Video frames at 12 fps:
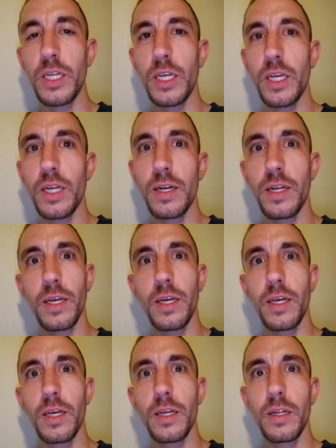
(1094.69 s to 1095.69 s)
and
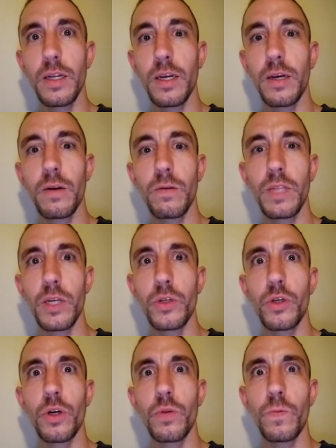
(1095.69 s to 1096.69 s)
I don't think
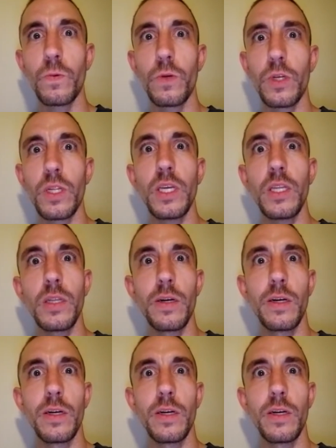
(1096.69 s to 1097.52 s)
Trump would either.